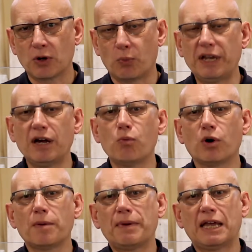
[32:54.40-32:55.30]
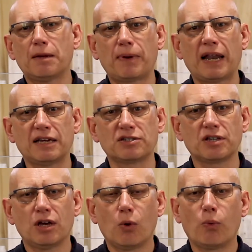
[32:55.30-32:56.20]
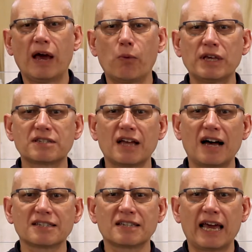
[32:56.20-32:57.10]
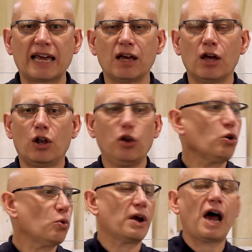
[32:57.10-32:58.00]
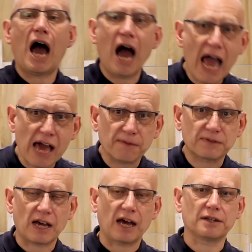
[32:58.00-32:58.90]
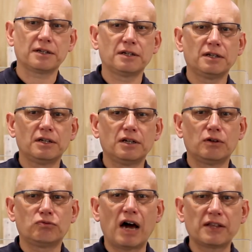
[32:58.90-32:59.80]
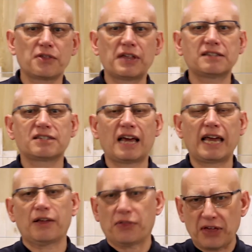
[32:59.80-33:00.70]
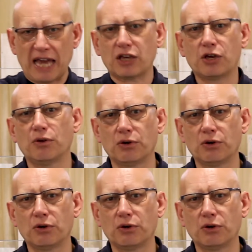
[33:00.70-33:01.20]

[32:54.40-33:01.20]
We don't want to be in a place where we start saying, look what I have done, rather than saying, thank you,